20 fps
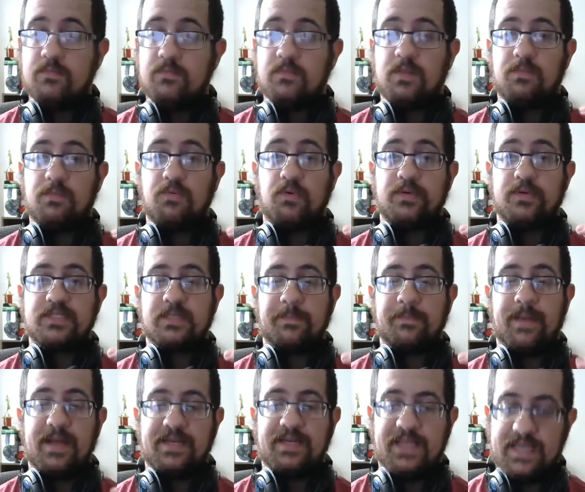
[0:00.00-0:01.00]
The Pro Wrestling
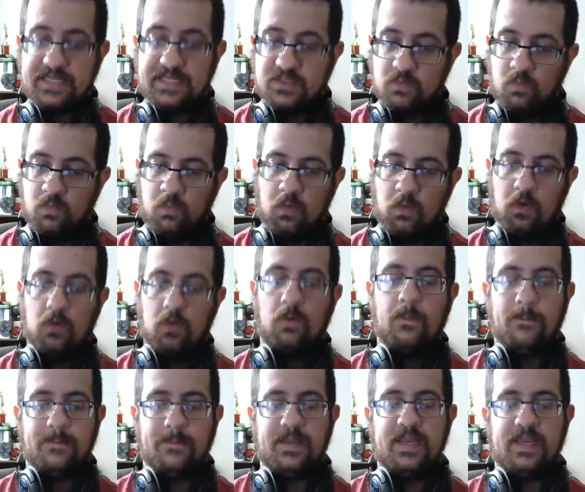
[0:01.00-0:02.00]
Podcast will
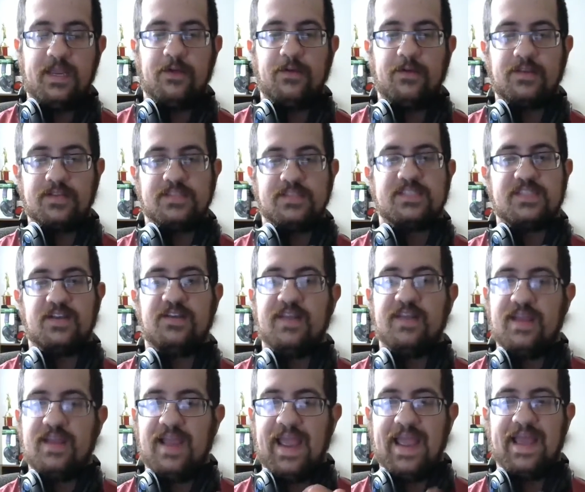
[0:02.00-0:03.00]
be airing this
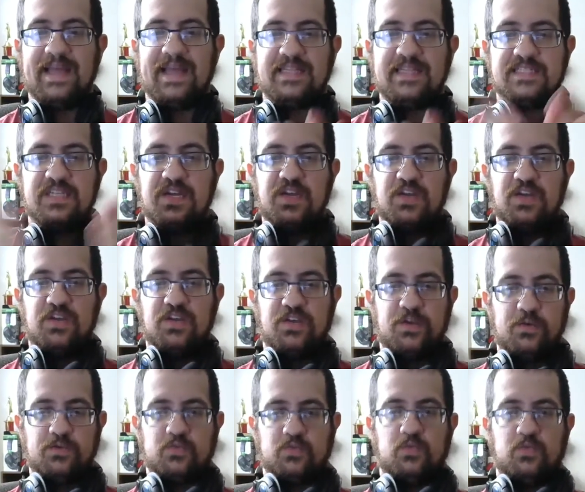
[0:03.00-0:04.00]
Sunday as
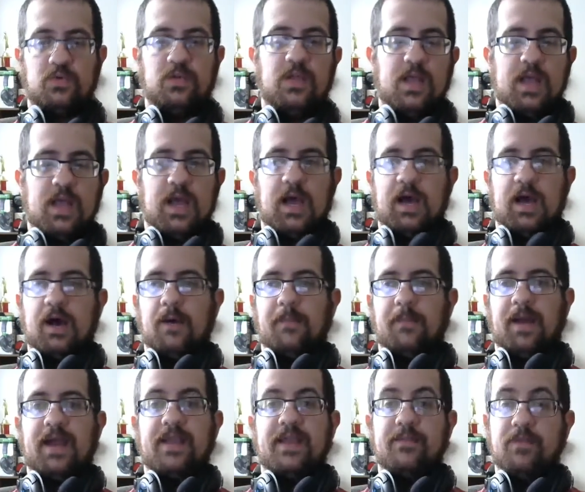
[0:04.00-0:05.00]
usual.
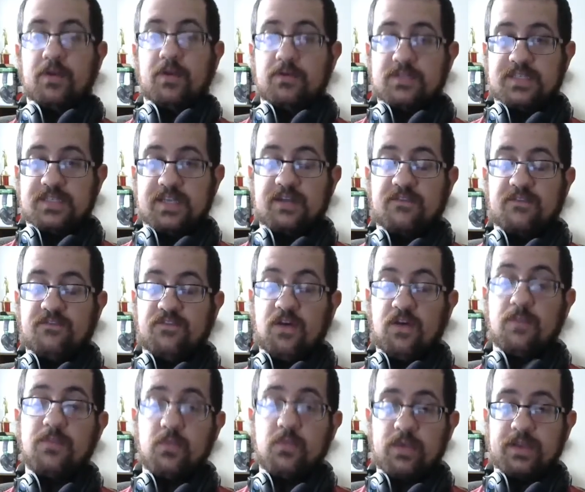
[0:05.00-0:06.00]
I am your host, Nick,
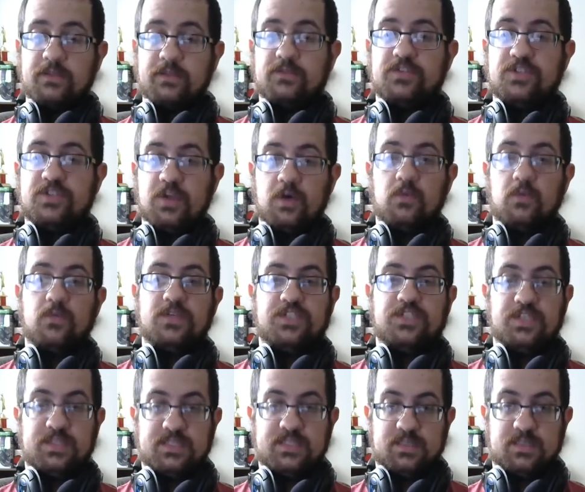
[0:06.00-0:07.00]
from the regular show, which
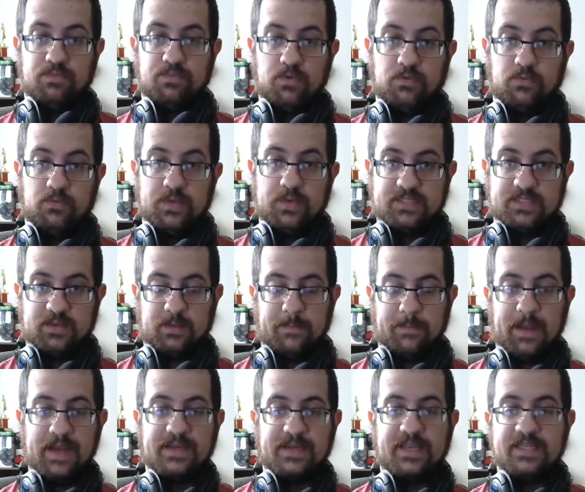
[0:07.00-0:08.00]
is the Pro Wrestling
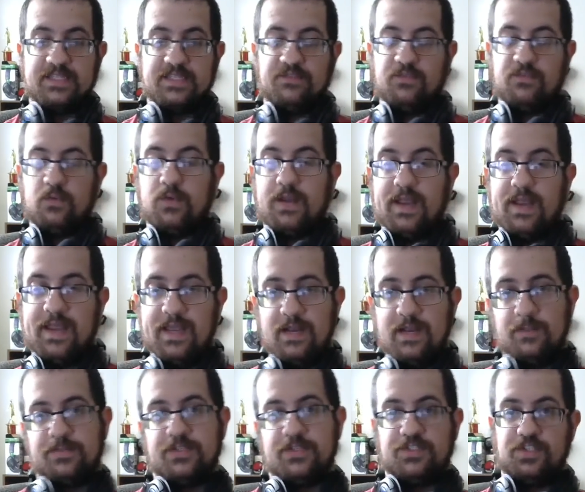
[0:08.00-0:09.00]
Podcast. If you want to hit
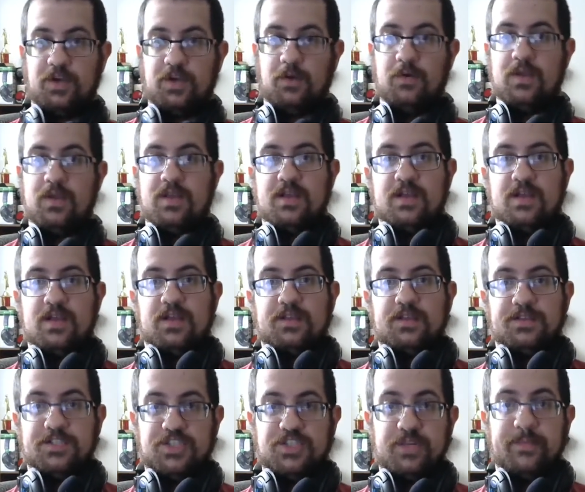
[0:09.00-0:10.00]
up the show, the
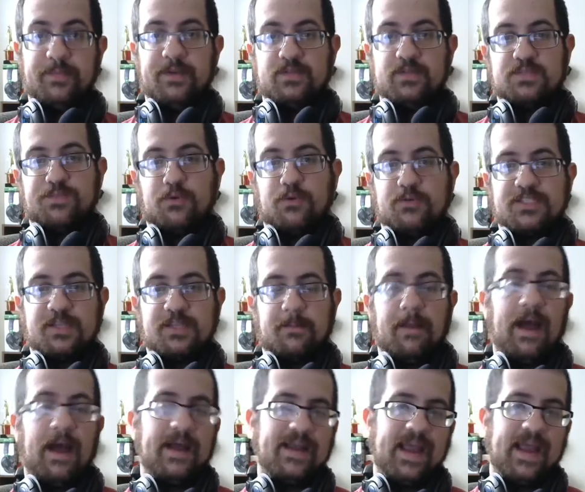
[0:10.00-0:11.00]
Gmail is
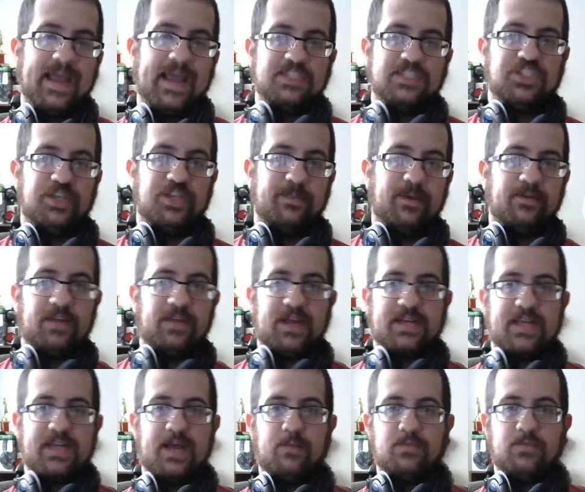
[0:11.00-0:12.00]

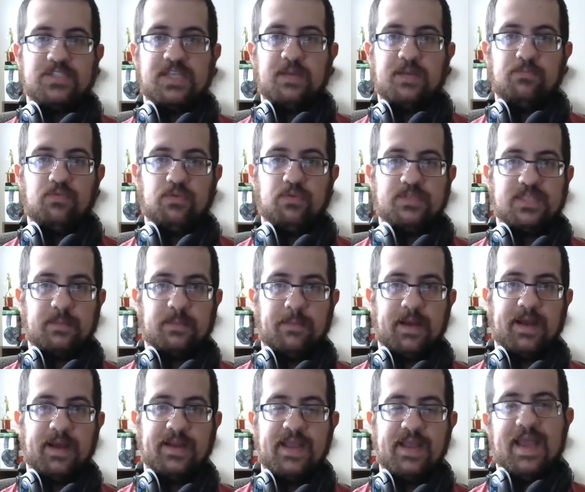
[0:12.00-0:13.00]
prowrestlingpod@gmail.com. Once again,
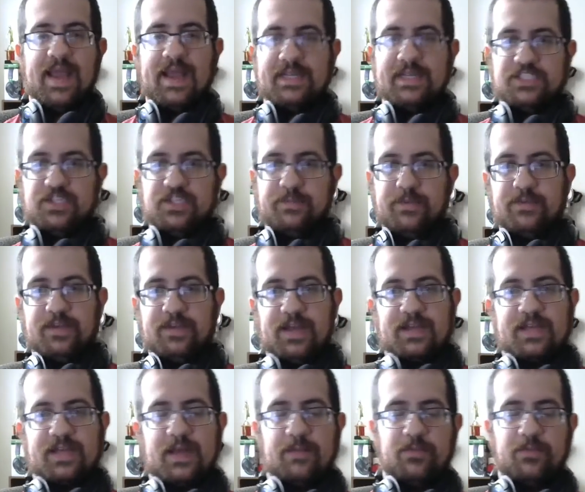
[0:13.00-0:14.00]

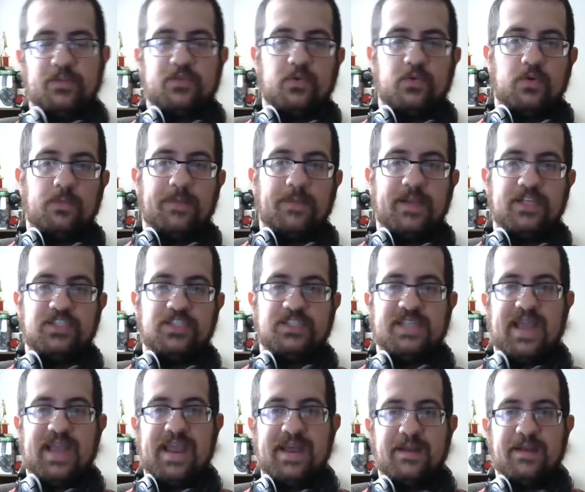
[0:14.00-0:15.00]
prowrestlingpod@gmail.com. The Twitter page is
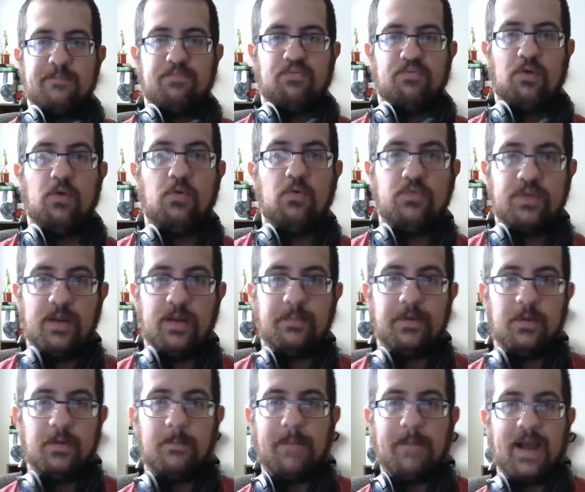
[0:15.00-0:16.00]

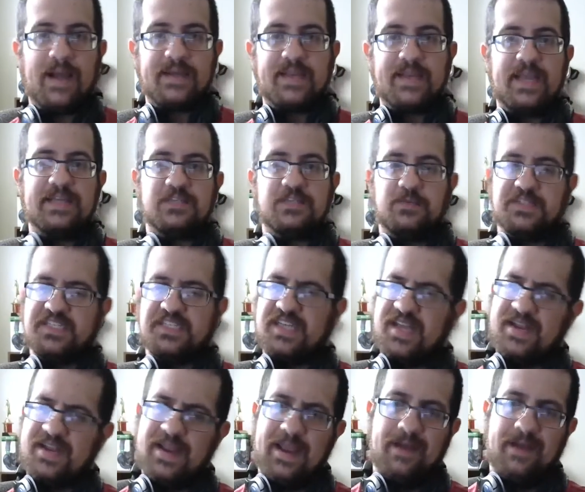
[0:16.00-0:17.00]
@ProWPodcast. Once
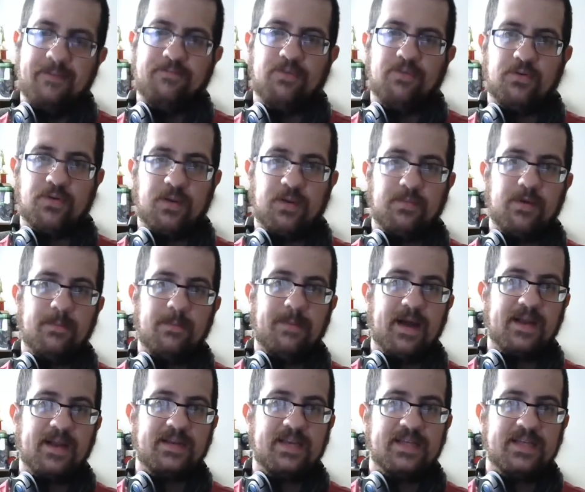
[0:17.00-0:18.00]
again,
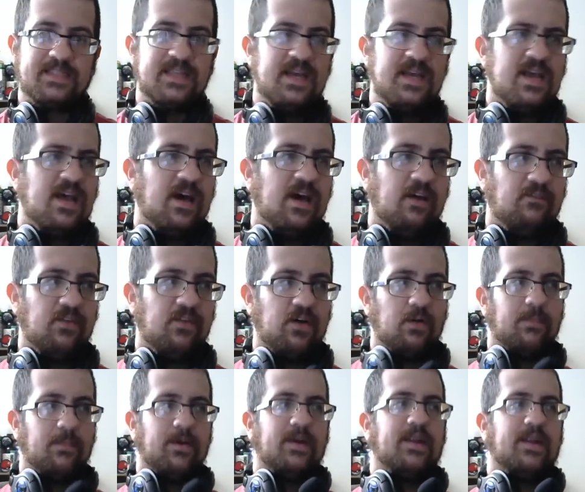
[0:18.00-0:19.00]
@ProWPodcast. Available
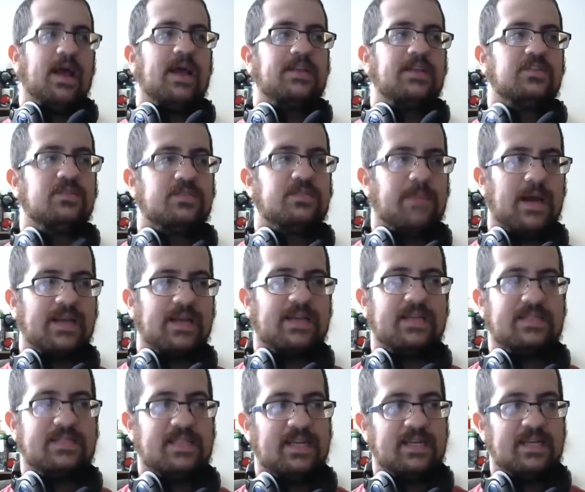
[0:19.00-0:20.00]
on iTunes
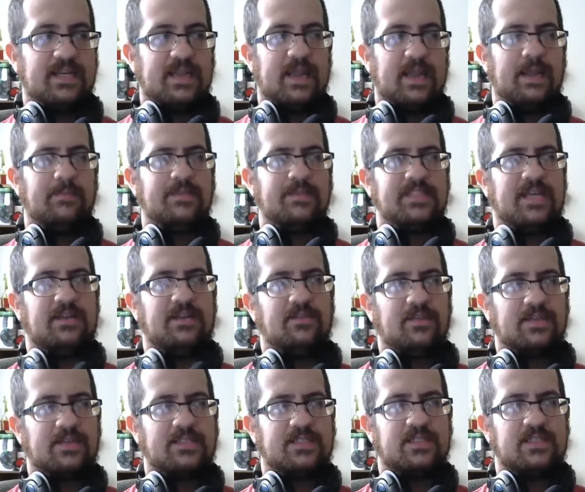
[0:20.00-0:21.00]
Podcast App, Amazon
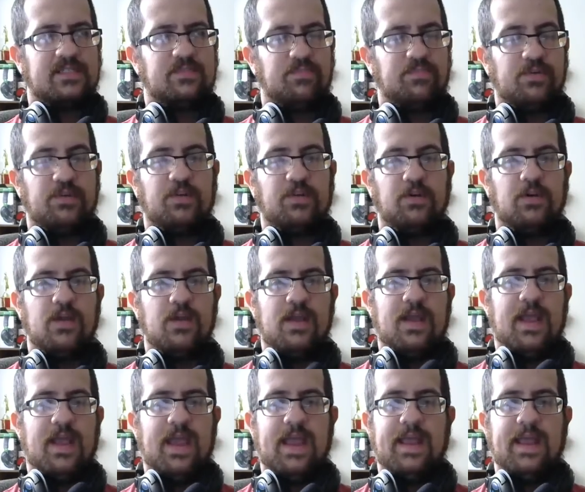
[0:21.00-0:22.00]
Alexa, Spreaker,
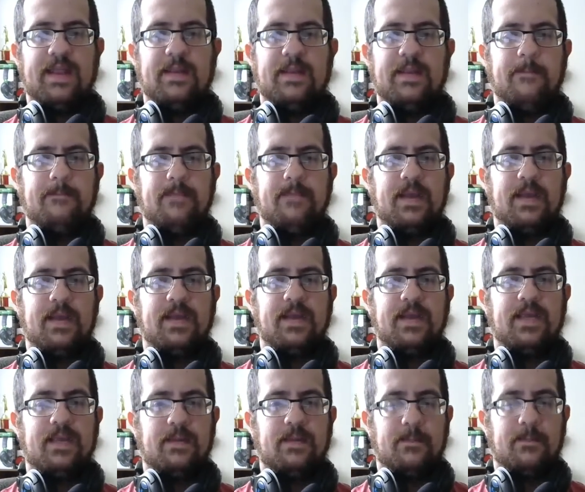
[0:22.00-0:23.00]
and
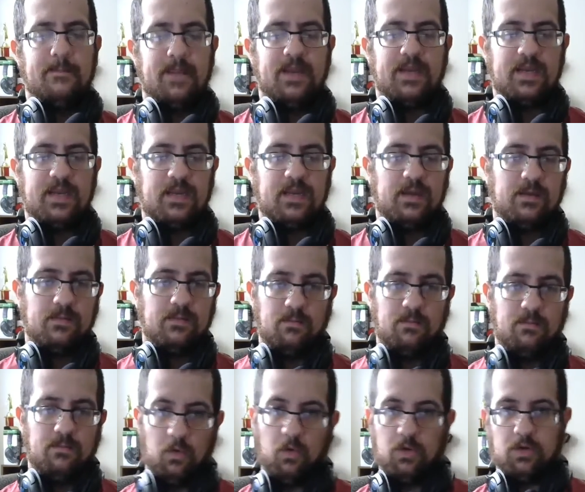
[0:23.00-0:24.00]
many, many
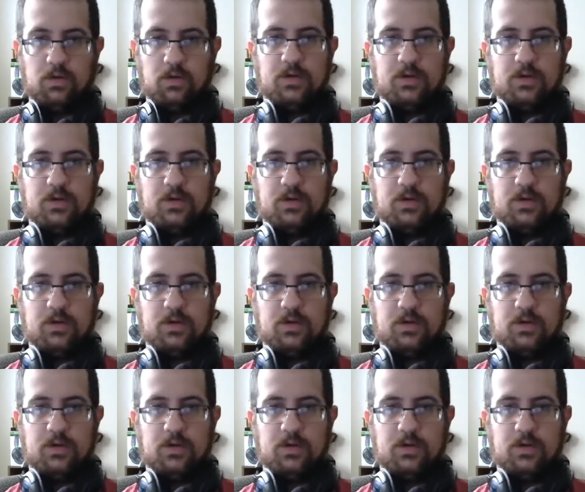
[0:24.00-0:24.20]
more.